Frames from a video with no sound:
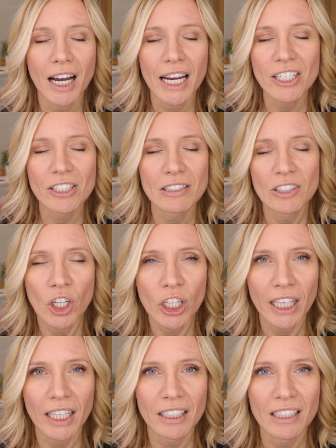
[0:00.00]
I just
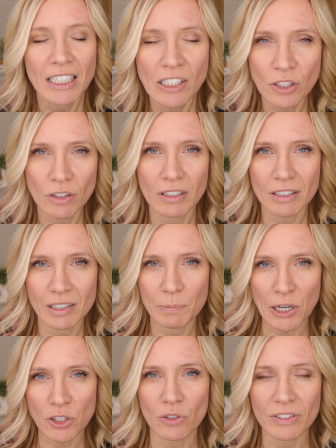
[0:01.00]
took it into this
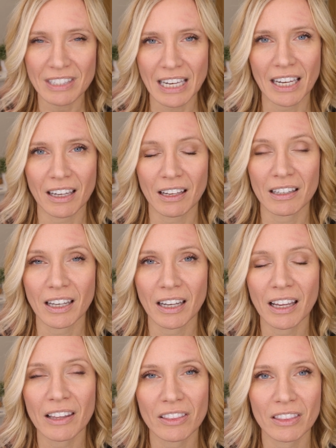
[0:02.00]
special sink,
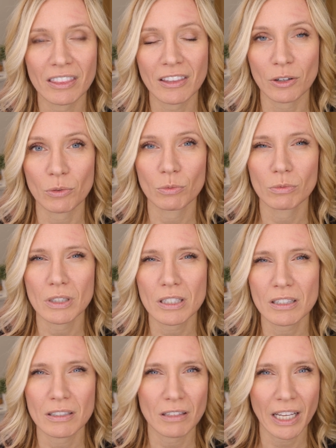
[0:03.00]
and there
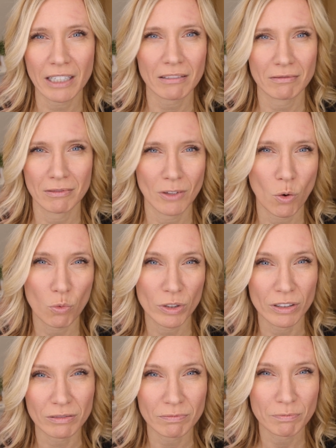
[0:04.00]
was like no
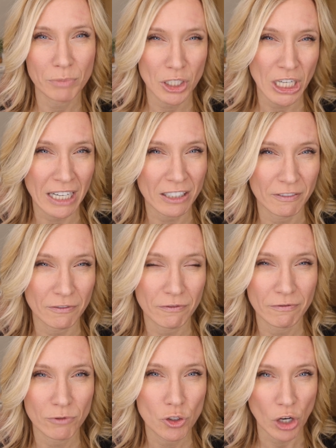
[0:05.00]
real protective
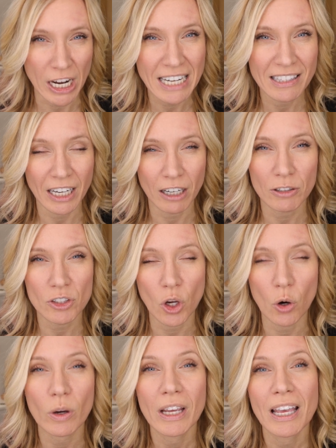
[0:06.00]
drain there.
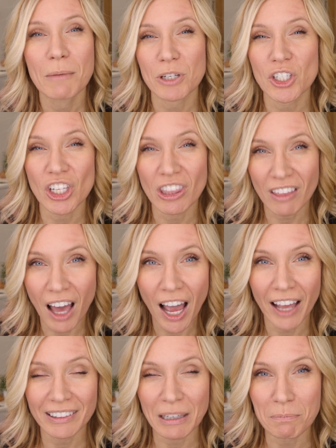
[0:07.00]
So, but she
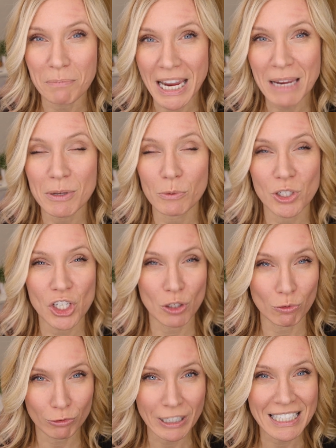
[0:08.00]
thought that maybe when she
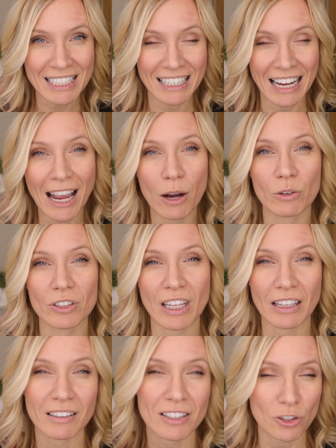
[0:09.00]
rinsed it out
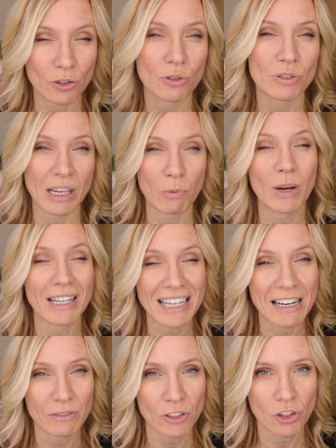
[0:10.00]
that the screws had went
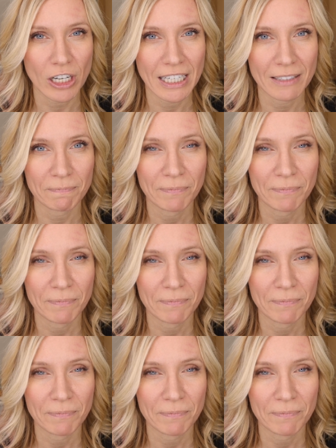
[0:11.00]
down the drain.